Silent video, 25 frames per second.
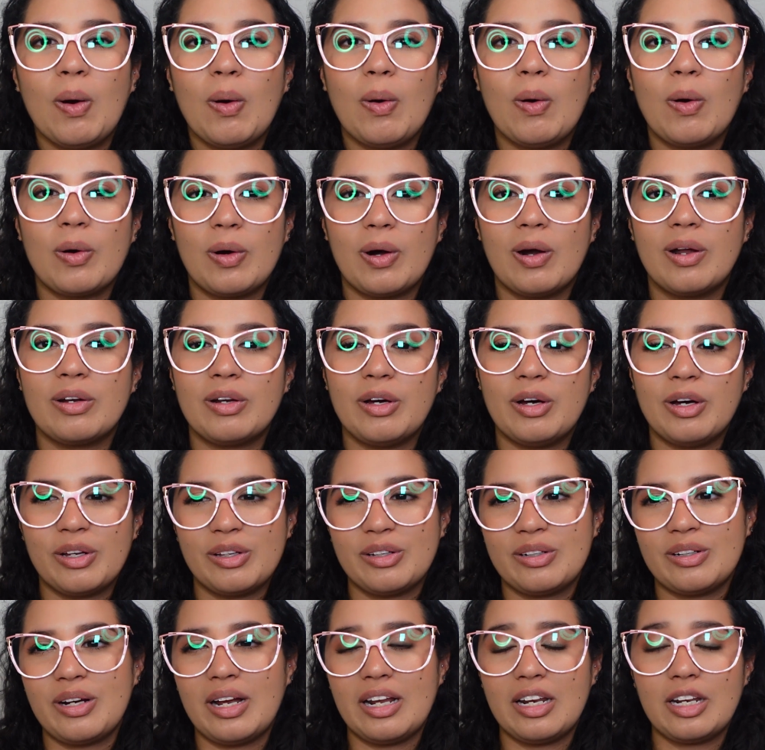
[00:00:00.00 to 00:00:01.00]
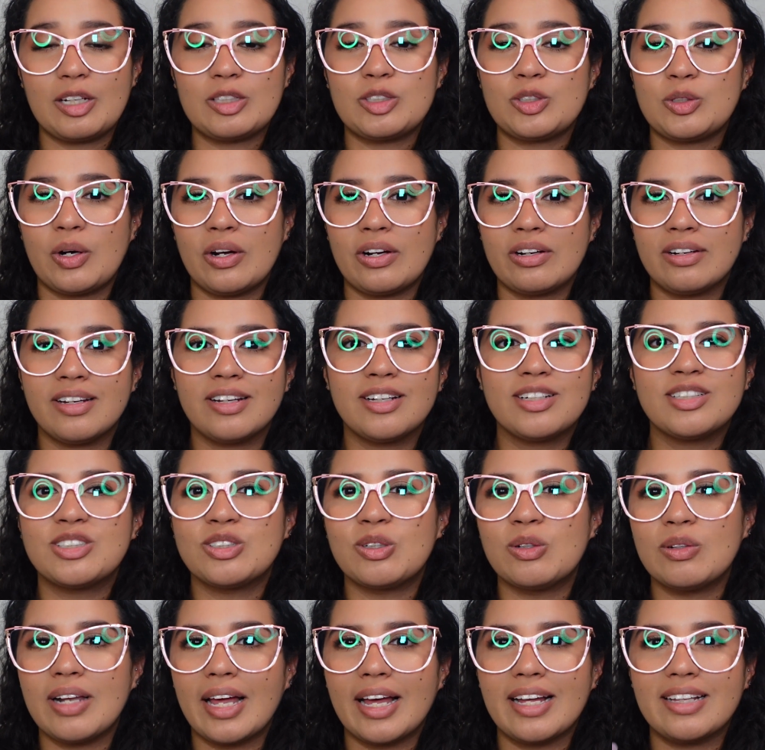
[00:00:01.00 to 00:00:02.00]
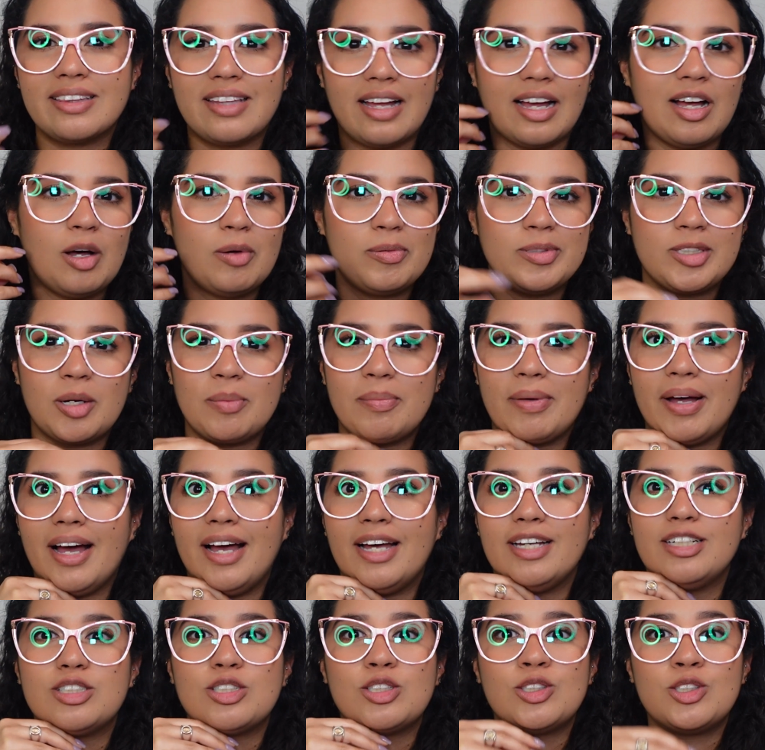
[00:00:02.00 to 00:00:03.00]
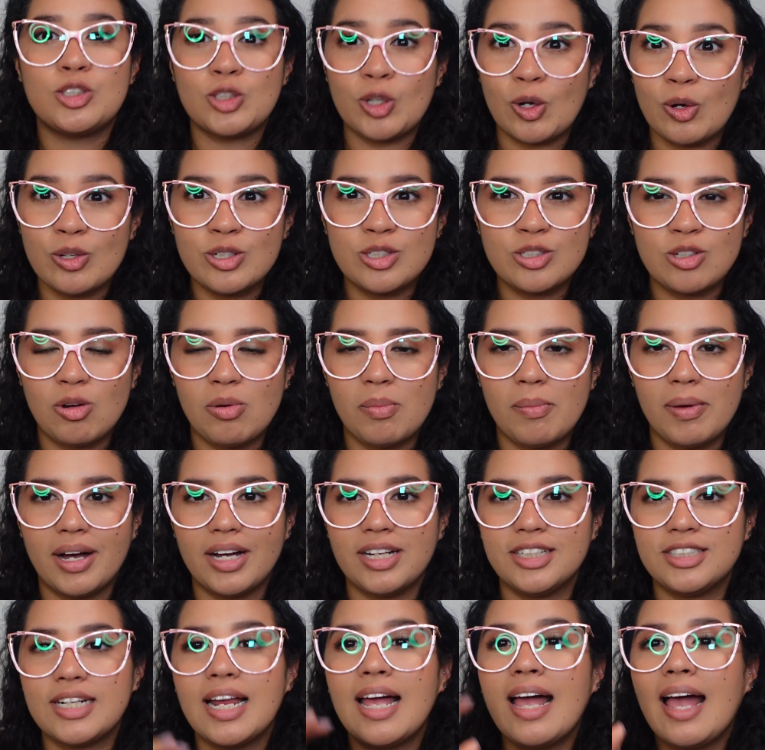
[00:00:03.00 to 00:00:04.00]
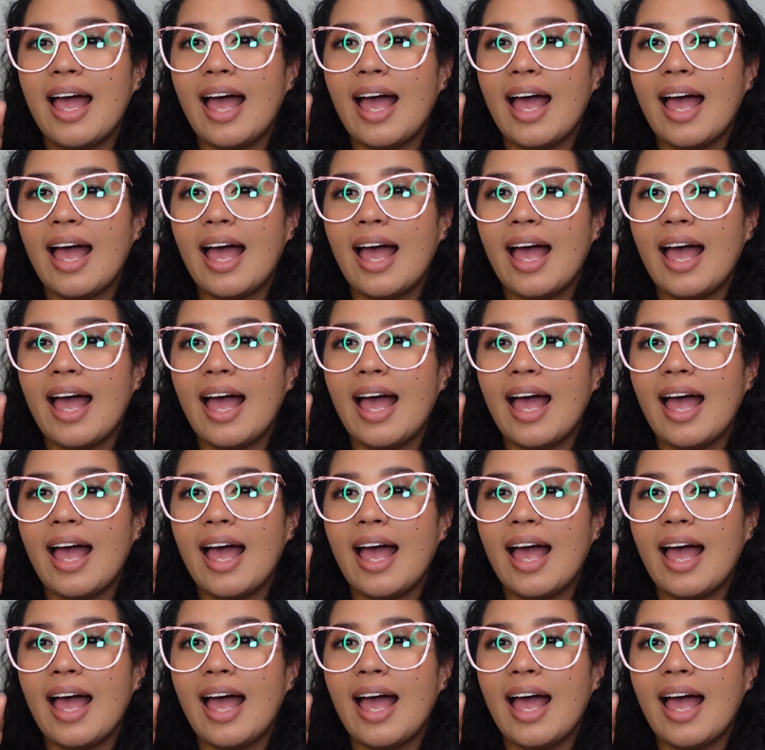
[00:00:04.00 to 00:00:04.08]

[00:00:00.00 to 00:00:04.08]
or on other electronics. So like that helps out my eyes so, so much.